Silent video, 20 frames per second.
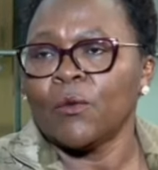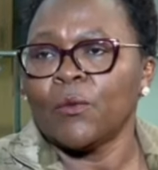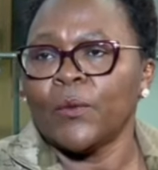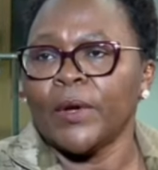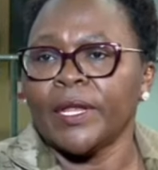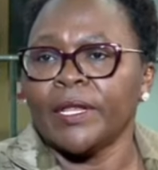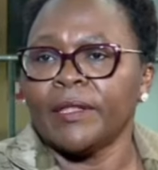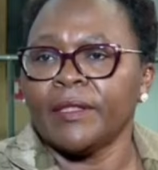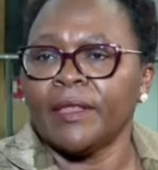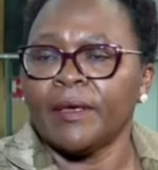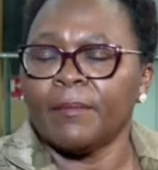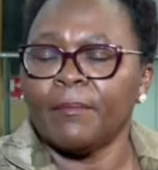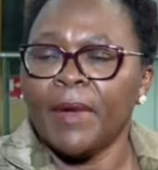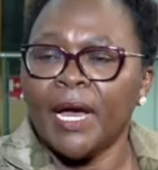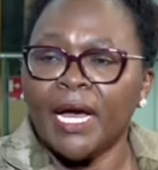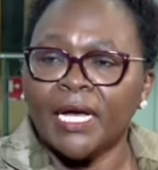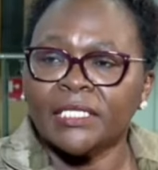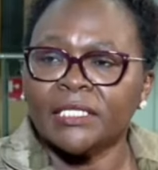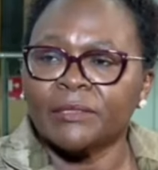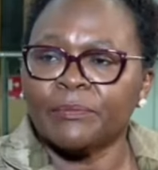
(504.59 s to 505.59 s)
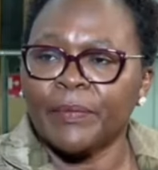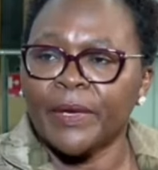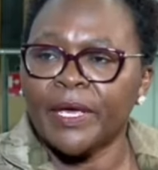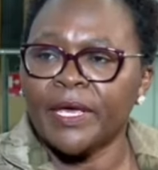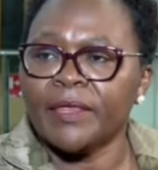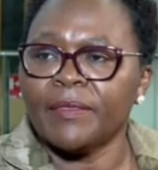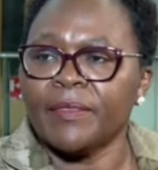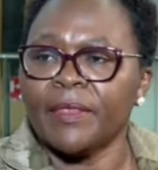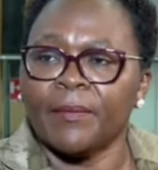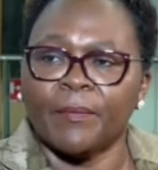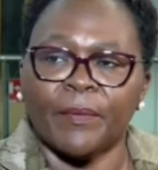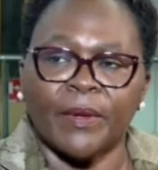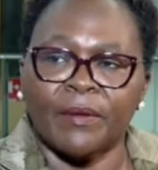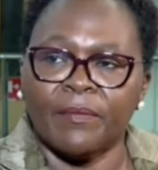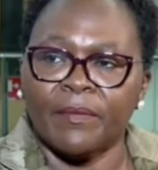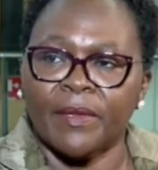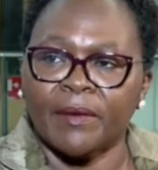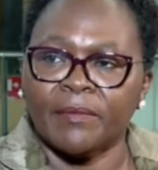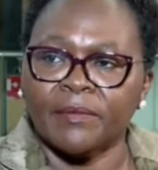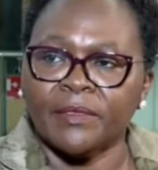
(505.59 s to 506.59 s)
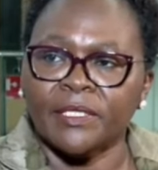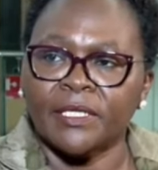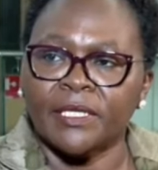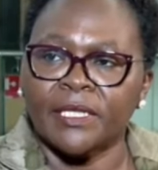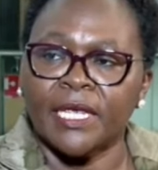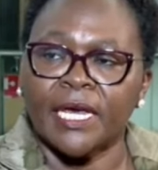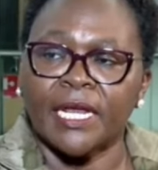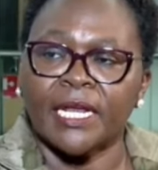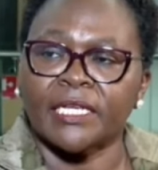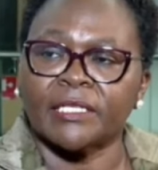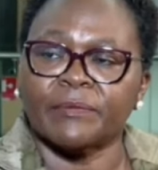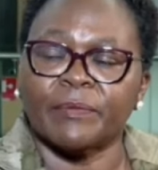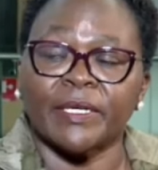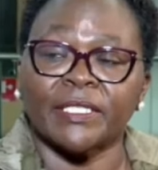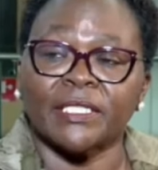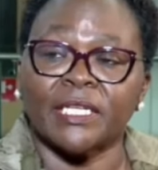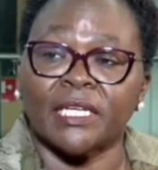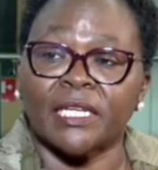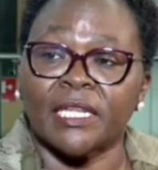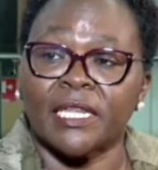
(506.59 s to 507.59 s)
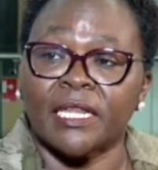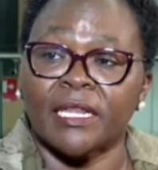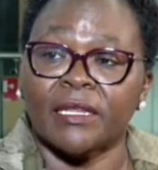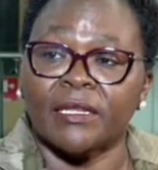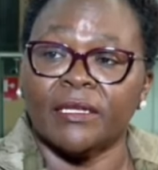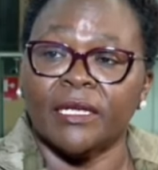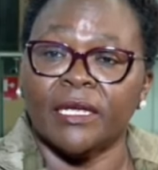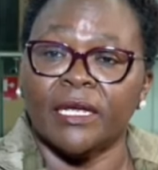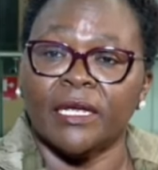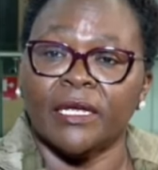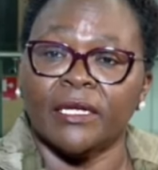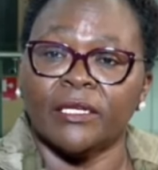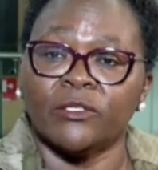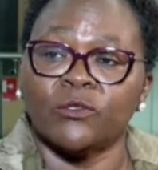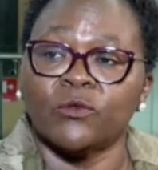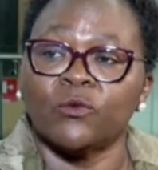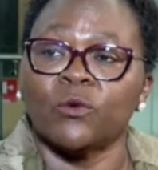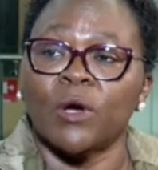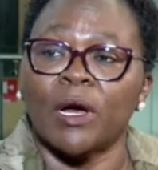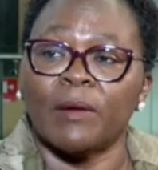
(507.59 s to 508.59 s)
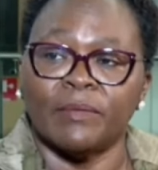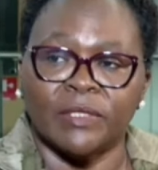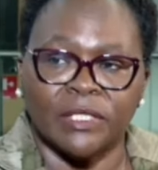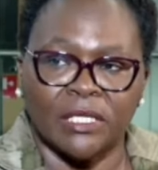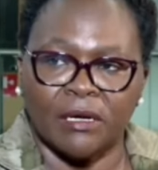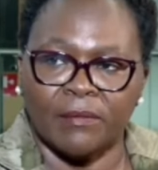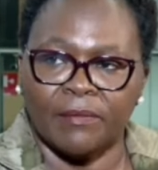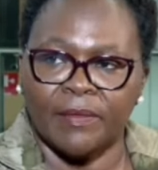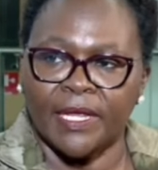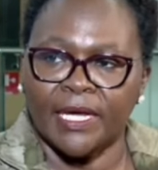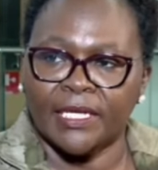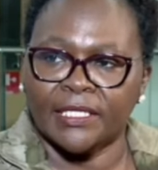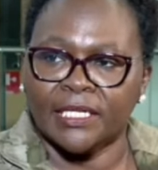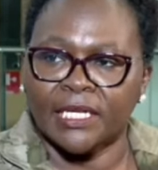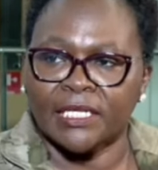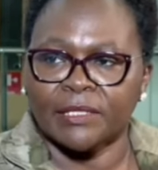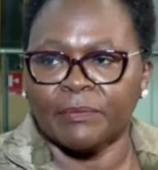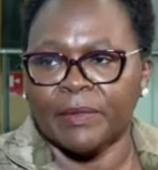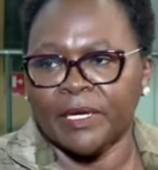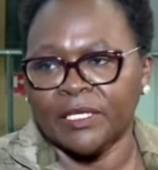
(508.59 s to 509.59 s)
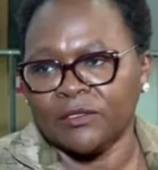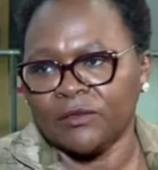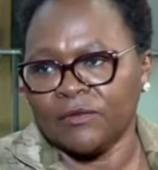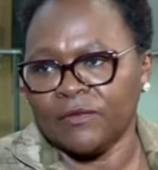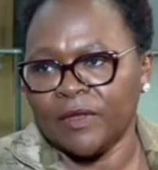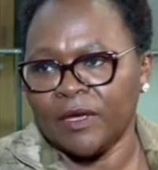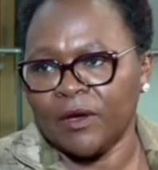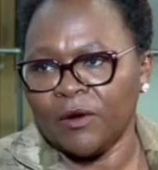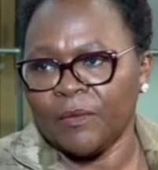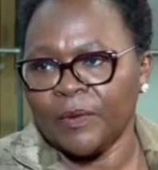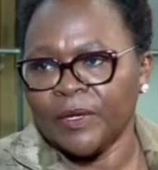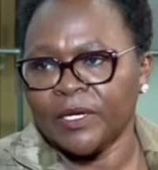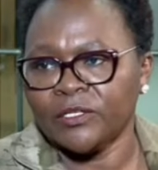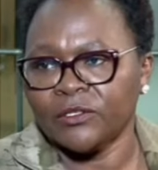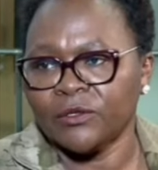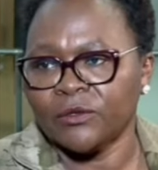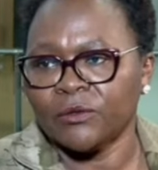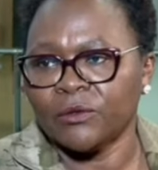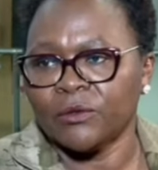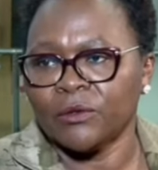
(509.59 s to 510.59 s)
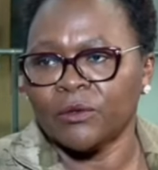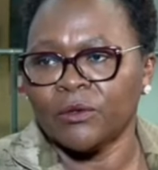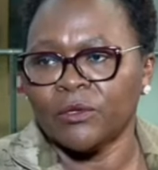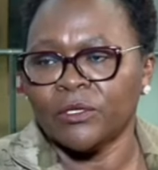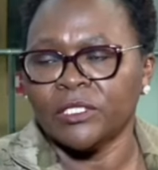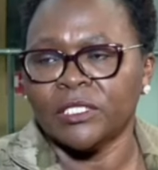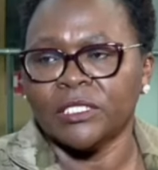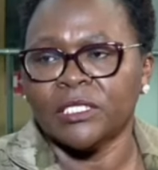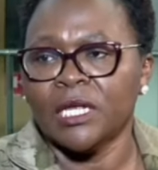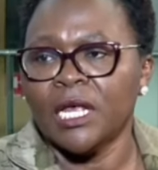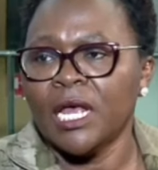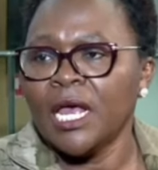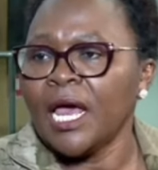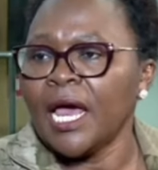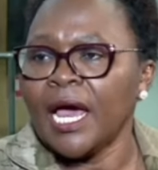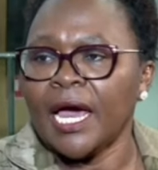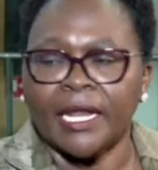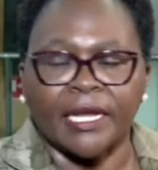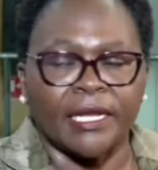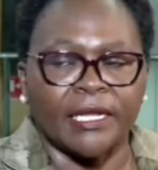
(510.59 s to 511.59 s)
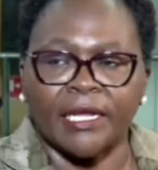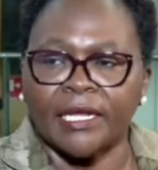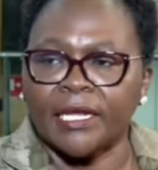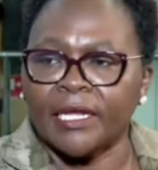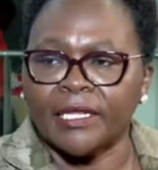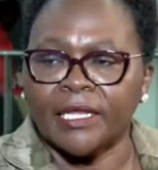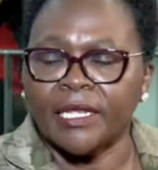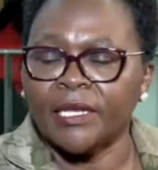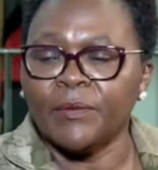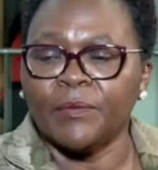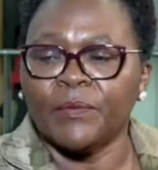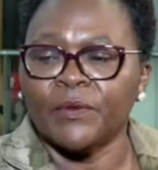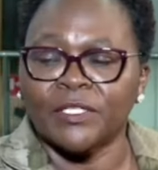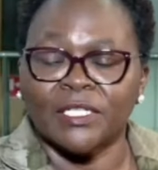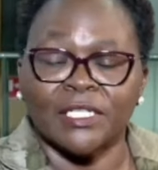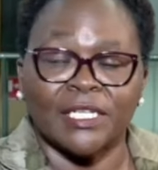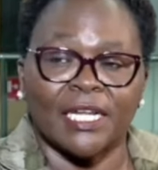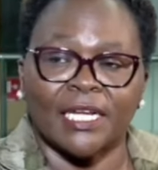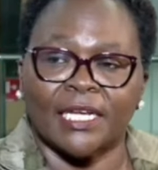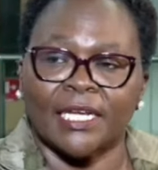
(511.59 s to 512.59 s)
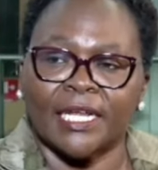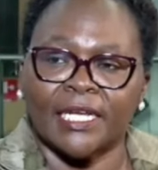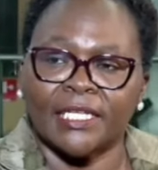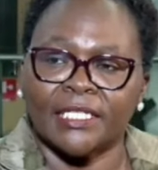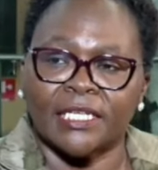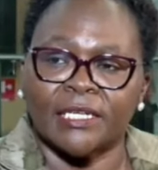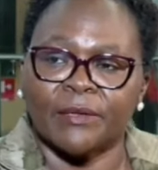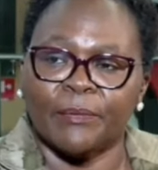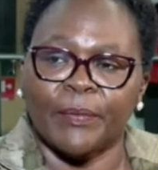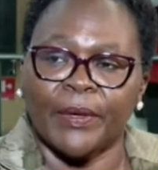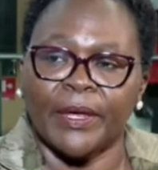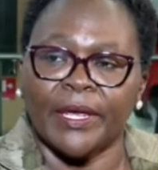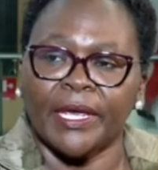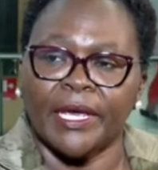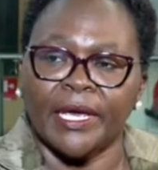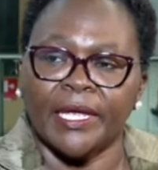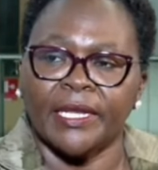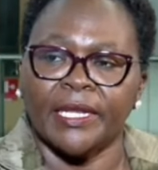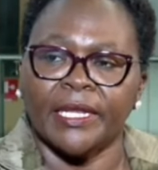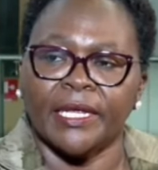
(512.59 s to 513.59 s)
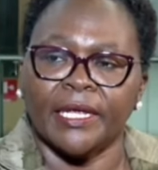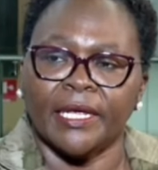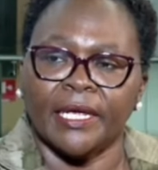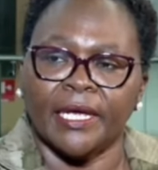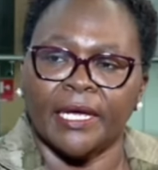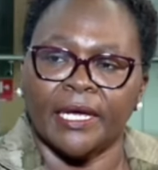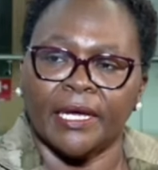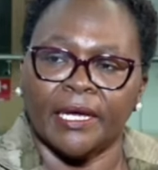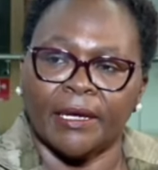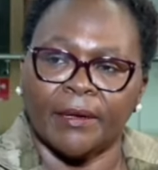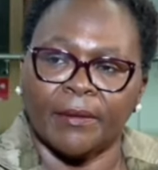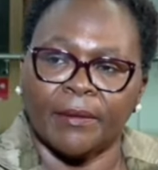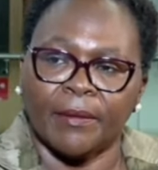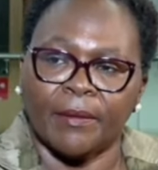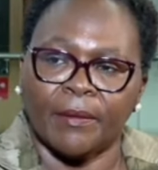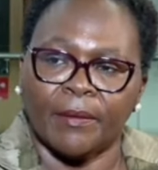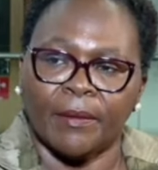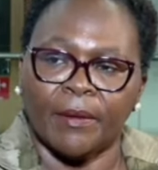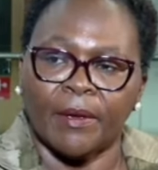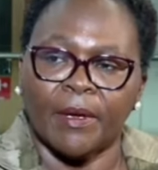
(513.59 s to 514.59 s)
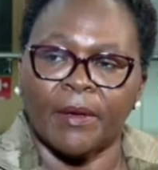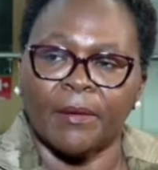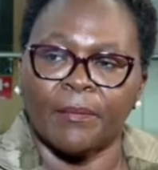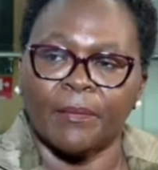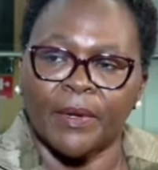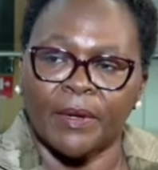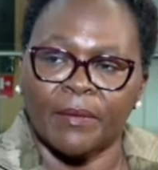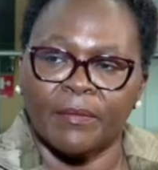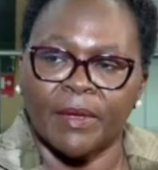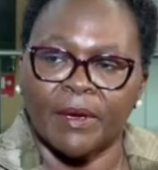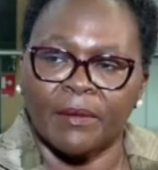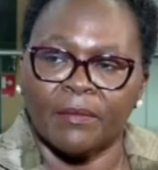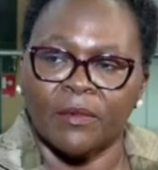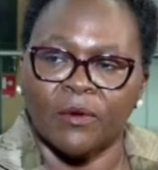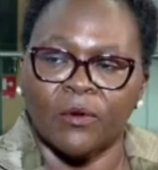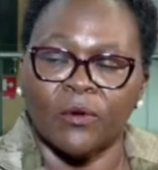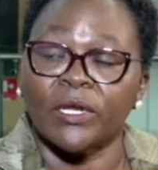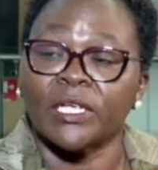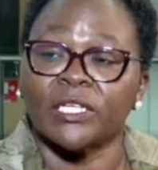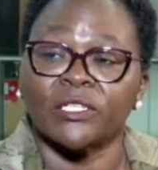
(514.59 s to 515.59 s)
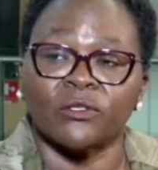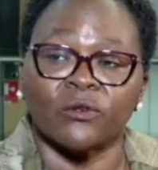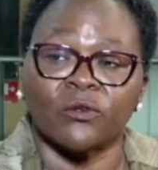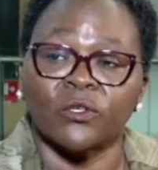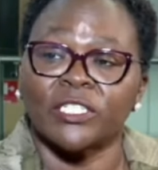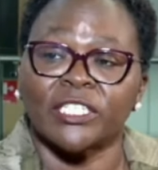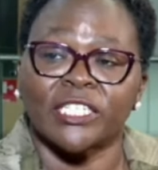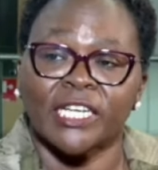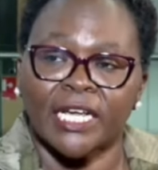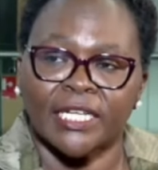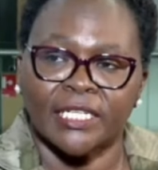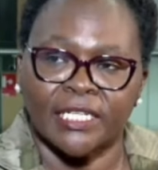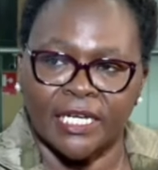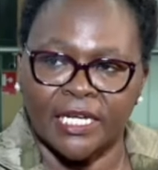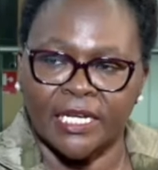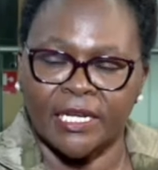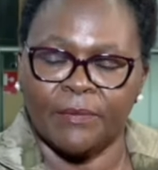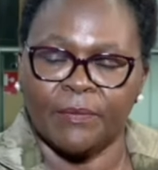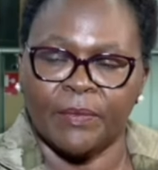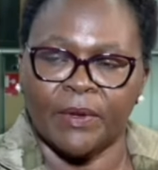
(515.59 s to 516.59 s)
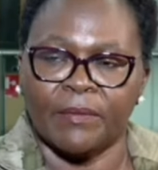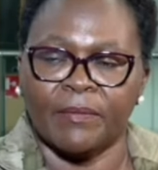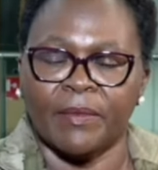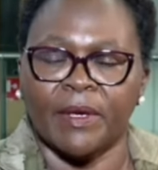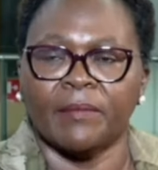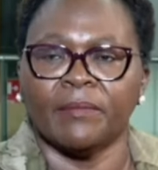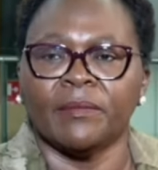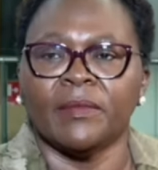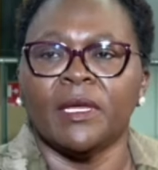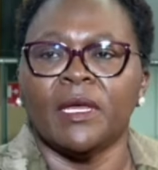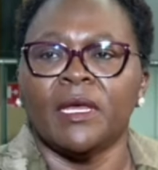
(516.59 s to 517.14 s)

When the banks pay the premiums, they are expected to absorb that as part of their operational costs, and the depositor doesn't pay any premium or is not charged any premium.